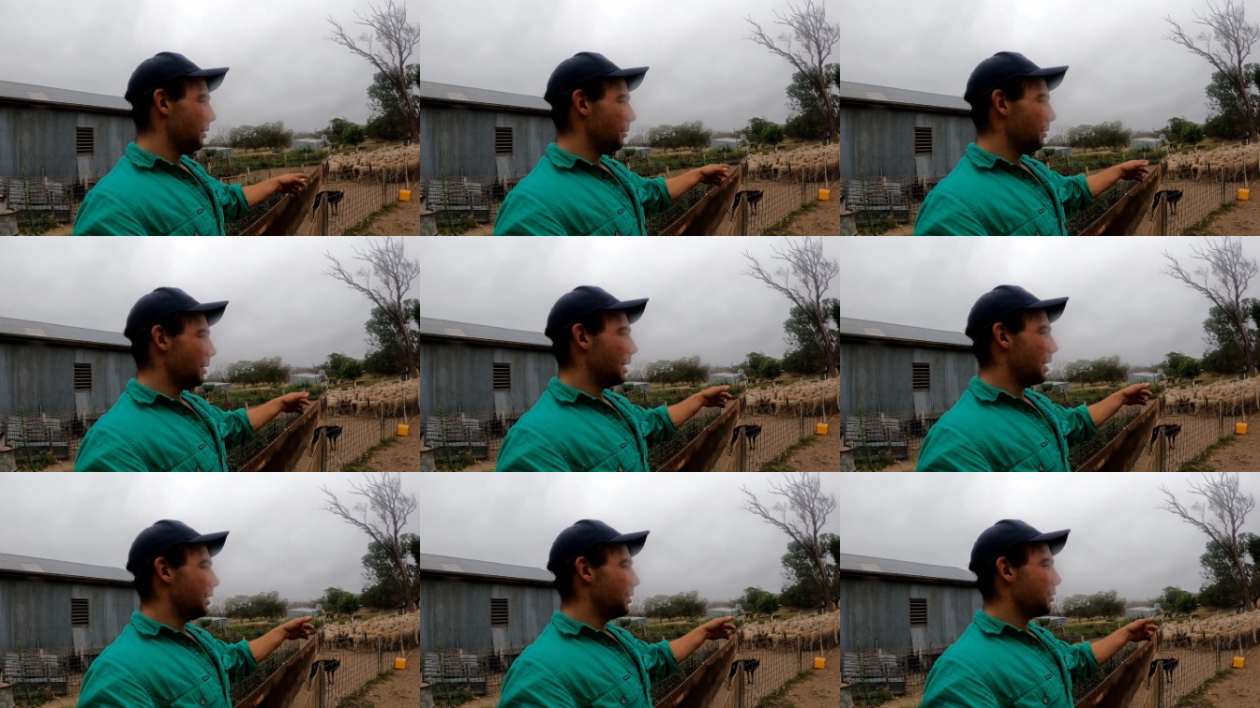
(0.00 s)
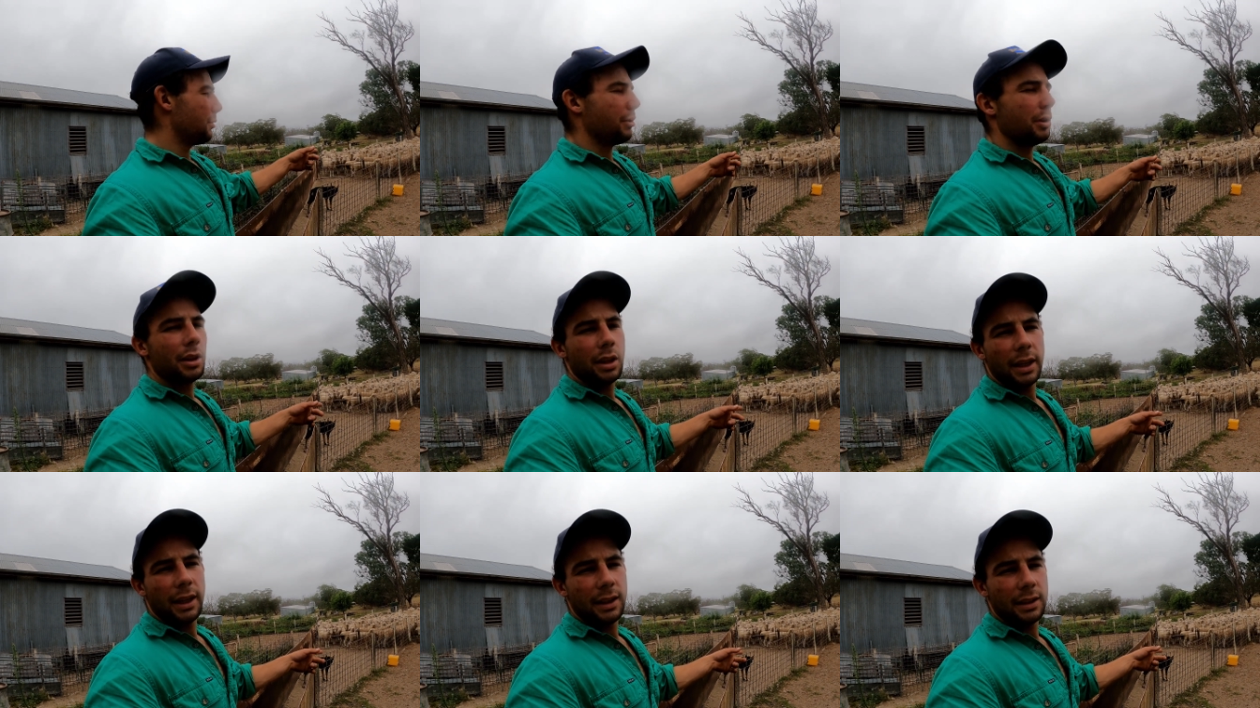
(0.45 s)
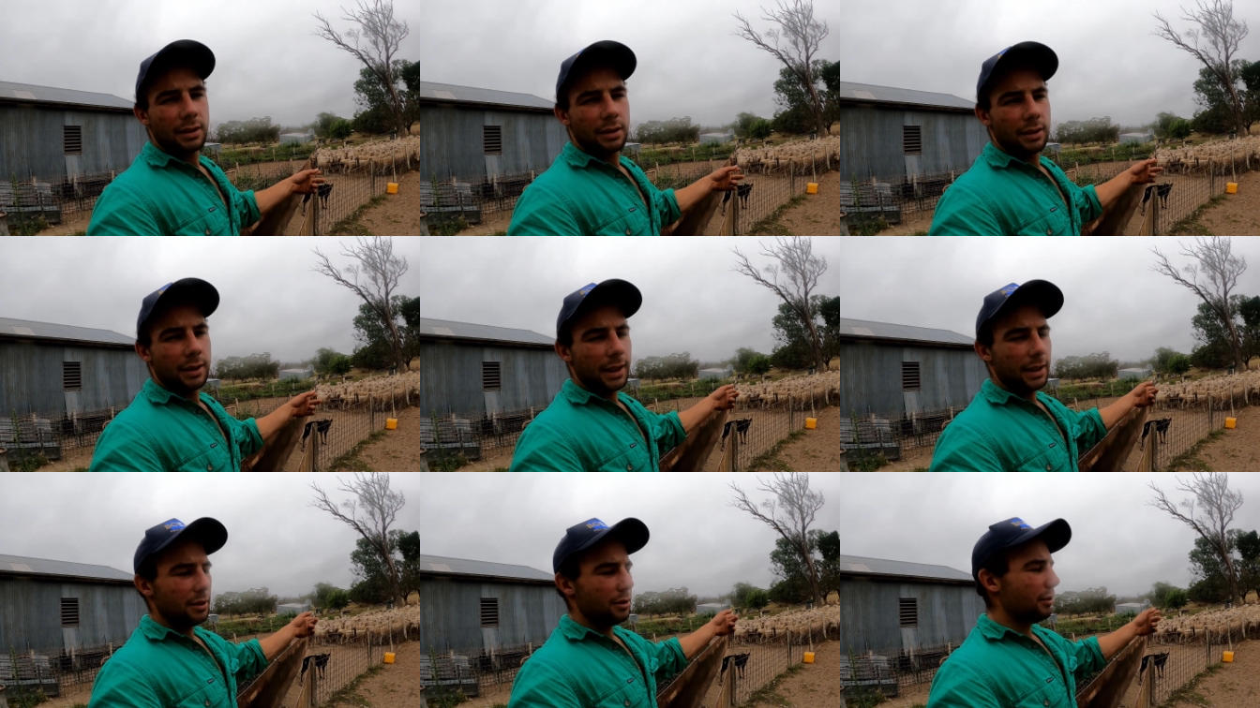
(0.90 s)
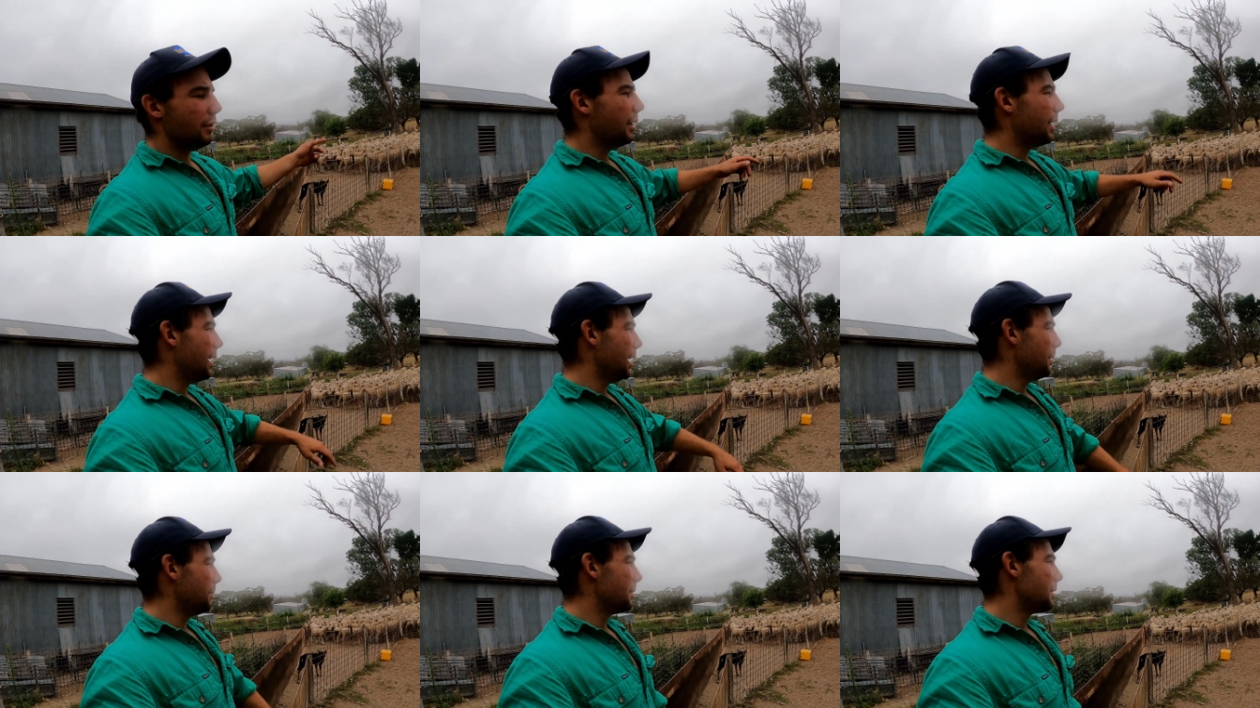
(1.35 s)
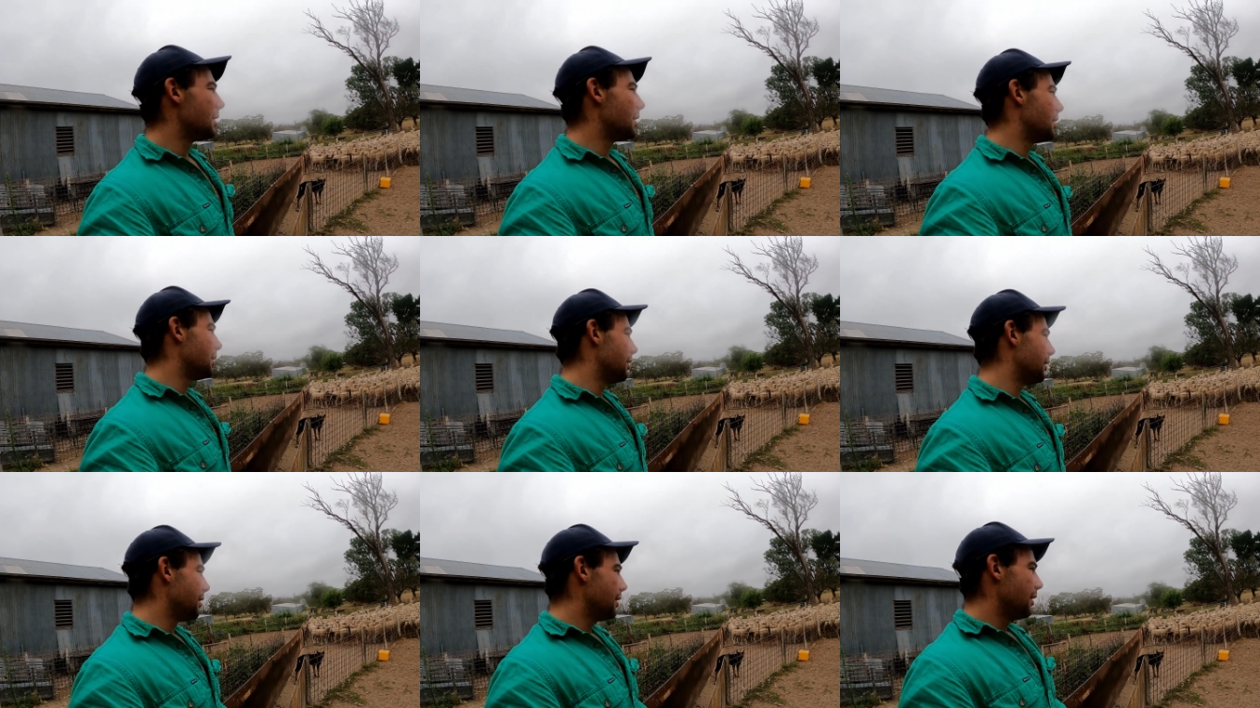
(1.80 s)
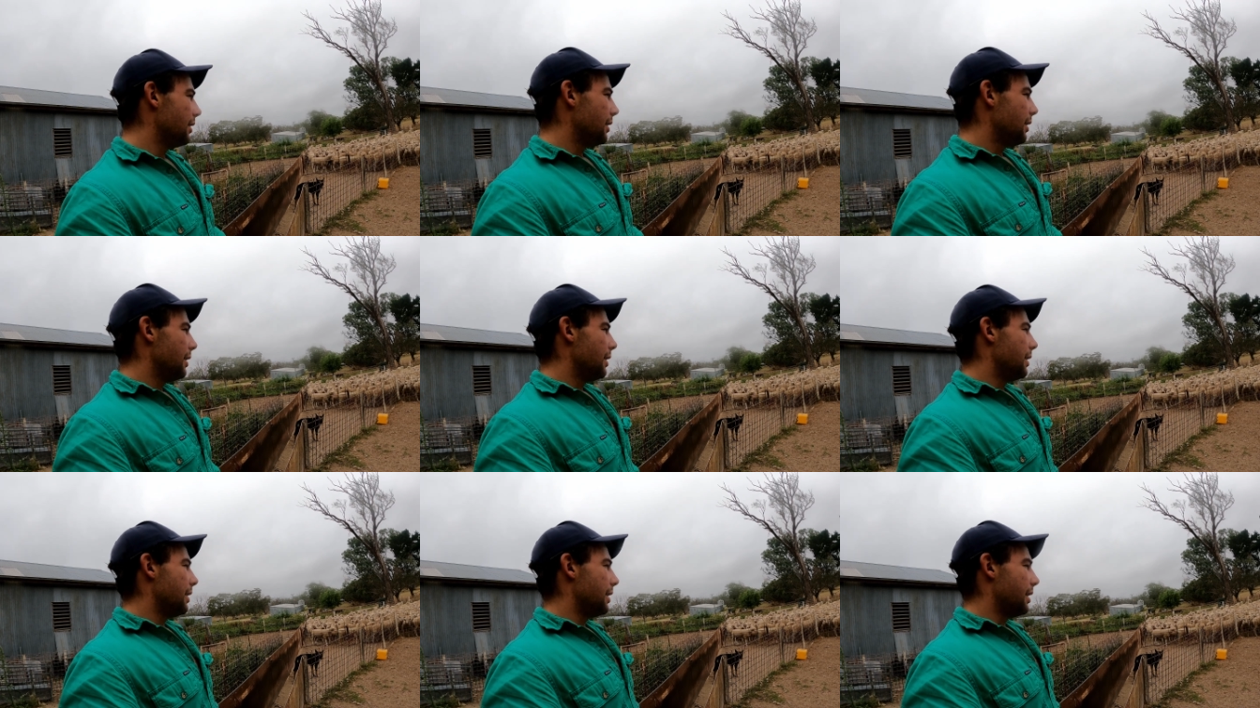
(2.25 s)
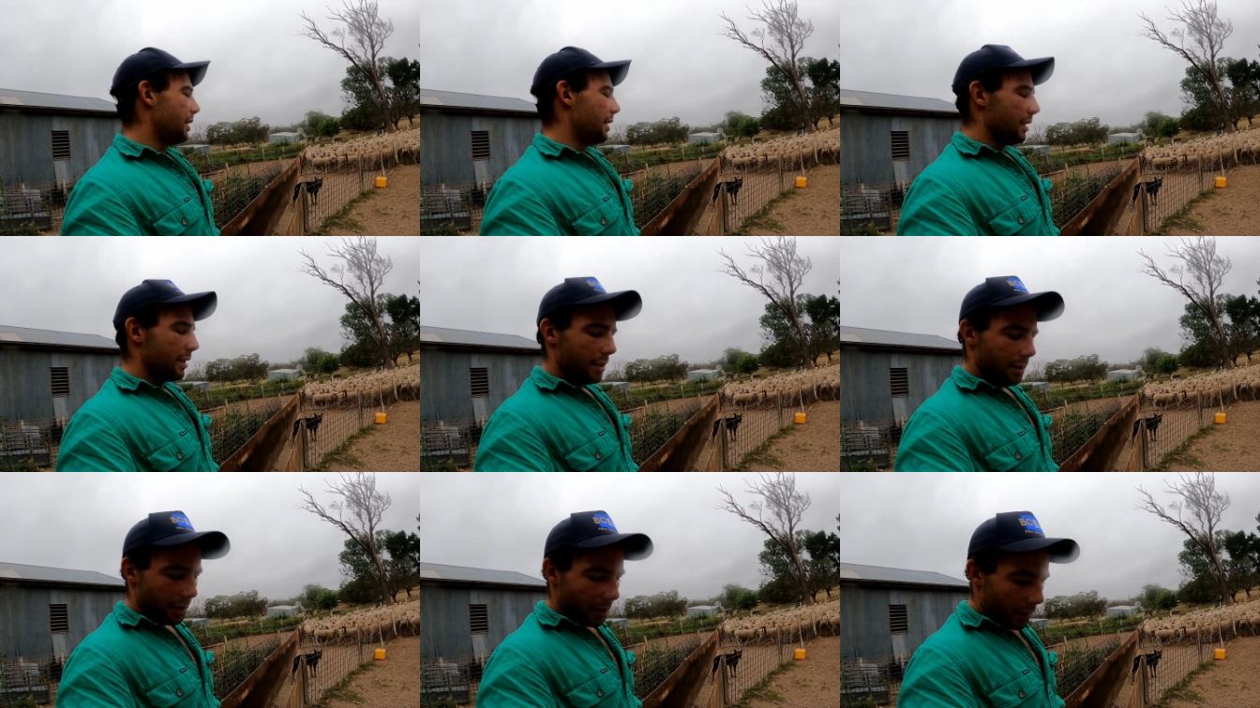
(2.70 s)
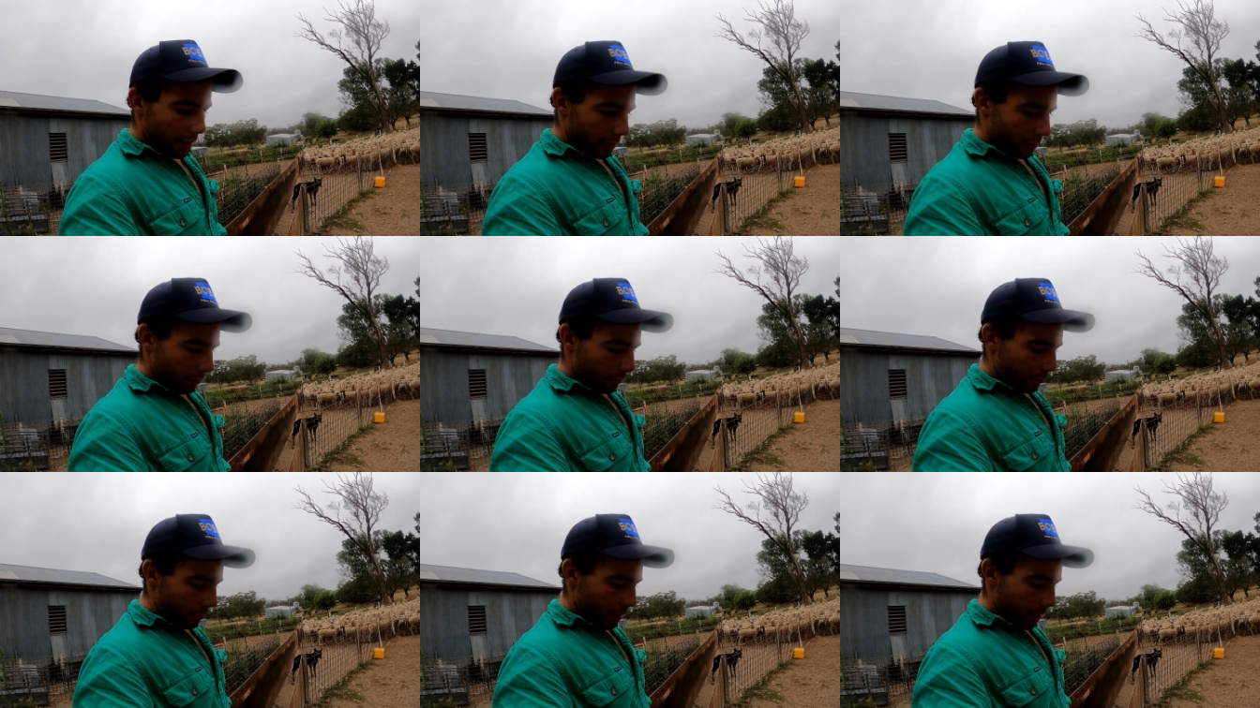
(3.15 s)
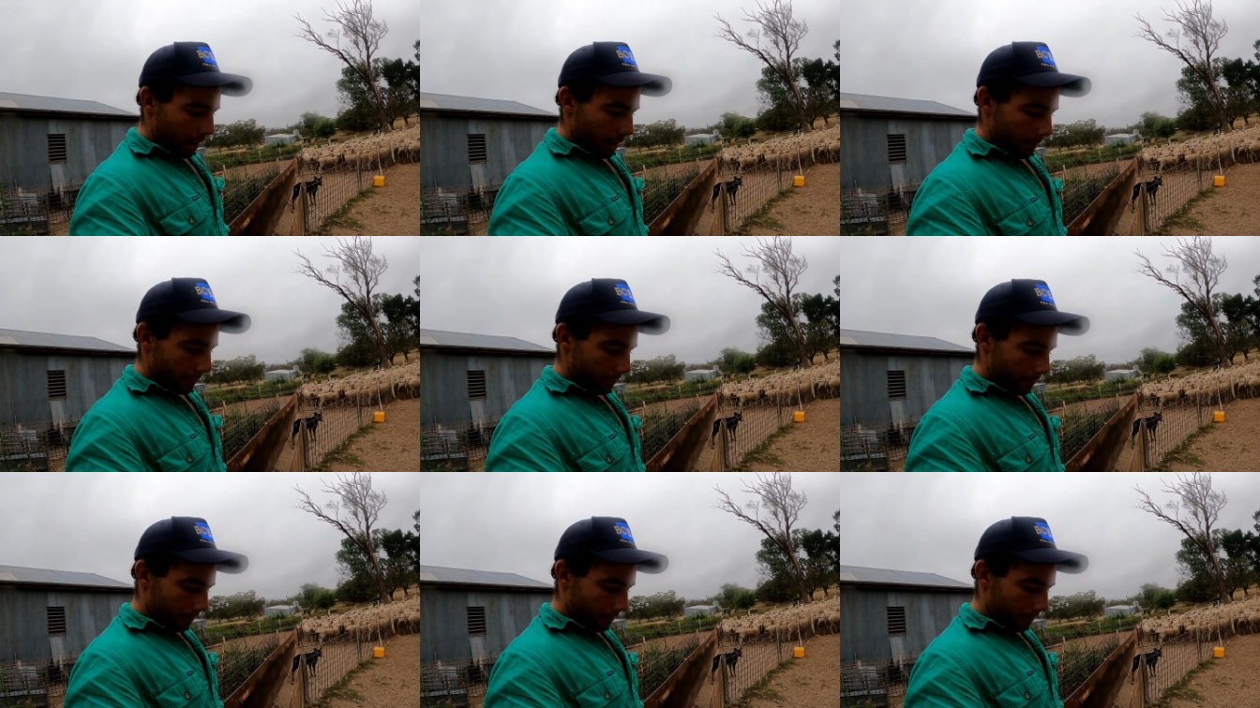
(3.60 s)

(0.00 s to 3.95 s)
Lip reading: we're going to join these ewe lambs. So these would be,